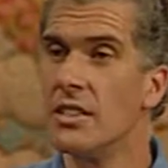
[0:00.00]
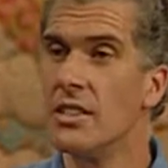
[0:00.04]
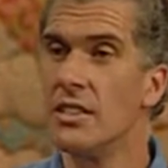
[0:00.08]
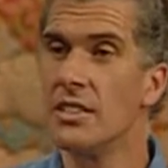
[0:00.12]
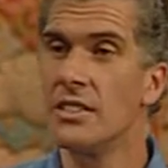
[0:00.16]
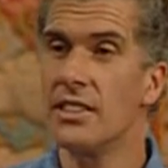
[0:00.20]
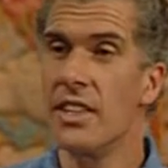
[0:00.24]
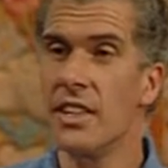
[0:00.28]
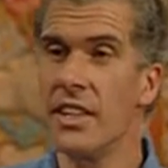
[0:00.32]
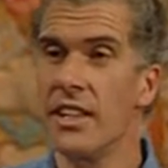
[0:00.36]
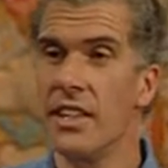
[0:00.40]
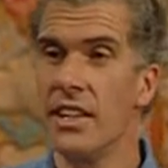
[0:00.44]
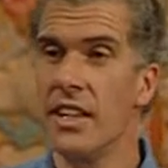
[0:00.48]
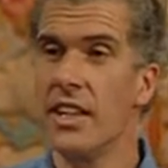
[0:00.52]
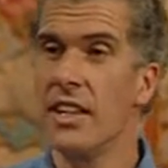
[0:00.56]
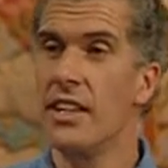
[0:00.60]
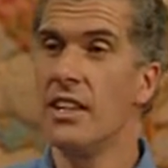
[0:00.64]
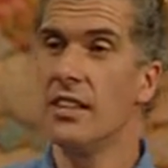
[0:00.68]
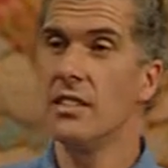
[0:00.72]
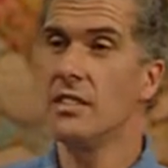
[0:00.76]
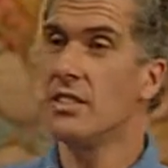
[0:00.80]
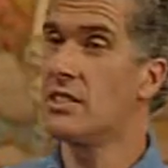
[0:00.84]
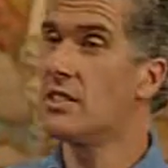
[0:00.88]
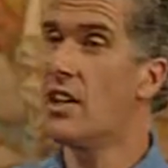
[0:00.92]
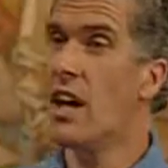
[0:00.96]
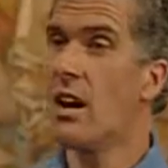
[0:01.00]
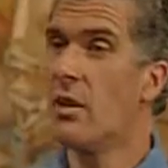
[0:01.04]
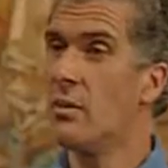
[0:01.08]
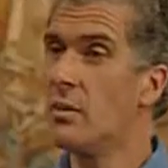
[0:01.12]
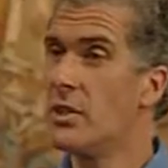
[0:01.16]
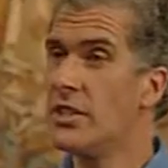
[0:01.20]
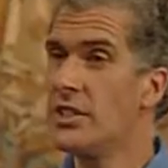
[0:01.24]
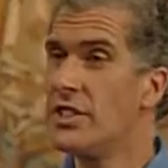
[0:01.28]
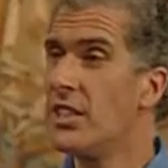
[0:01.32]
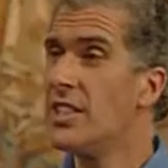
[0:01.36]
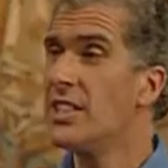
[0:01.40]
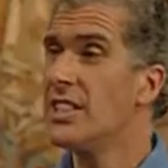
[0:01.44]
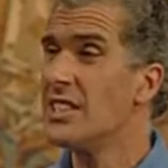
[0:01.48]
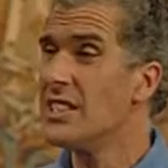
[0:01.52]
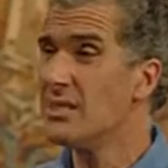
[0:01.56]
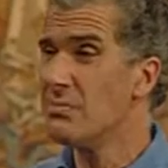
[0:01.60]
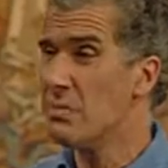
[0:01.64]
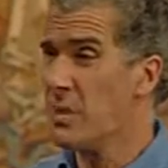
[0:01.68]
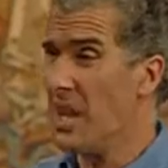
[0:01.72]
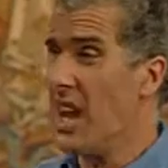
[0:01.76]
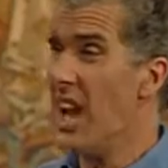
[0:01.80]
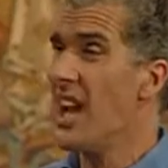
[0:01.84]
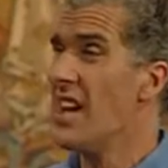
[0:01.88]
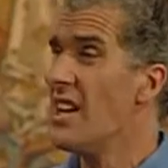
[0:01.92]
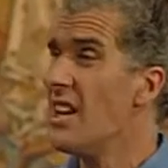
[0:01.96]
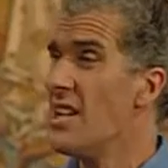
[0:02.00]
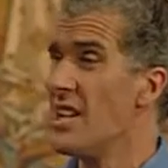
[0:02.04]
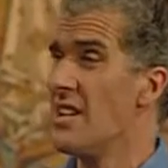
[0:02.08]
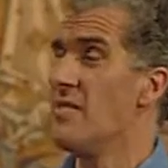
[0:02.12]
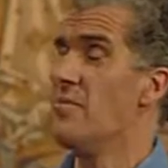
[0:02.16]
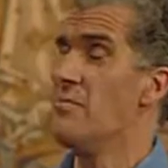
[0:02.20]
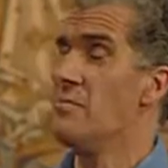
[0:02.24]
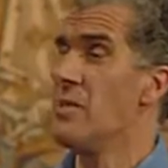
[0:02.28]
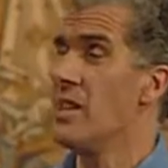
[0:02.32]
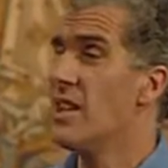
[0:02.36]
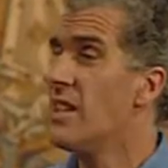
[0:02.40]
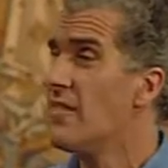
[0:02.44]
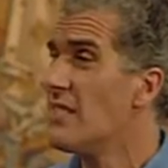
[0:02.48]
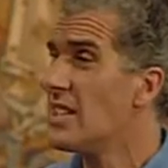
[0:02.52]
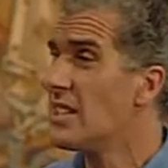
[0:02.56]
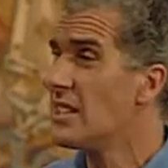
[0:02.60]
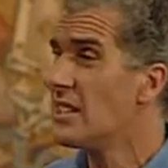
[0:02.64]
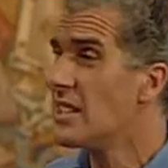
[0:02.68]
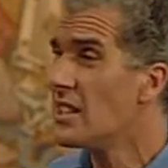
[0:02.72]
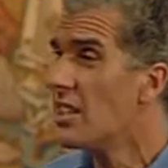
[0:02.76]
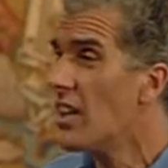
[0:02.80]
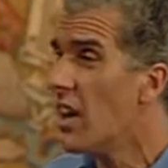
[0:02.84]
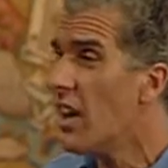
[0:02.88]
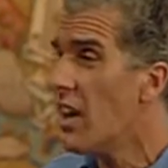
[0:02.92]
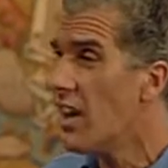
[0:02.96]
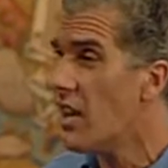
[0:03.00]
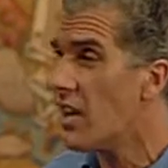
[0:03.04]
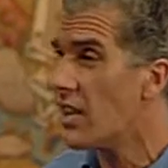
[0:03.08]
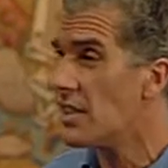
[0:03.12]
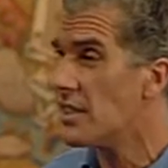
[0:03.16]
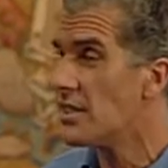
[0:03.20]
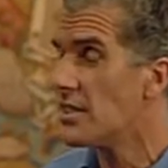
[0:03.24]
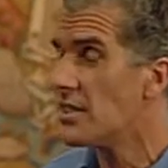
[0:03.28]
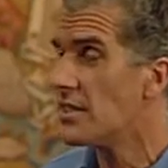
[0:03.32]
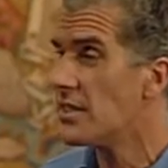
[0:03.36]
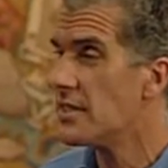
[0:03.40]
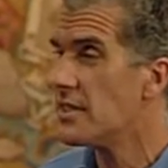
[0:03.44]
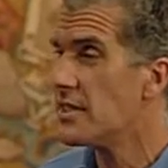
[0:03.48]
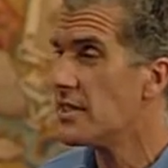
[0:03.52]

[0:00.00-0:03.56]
Say, you start with Jesus, but I didn't even believe there's a God.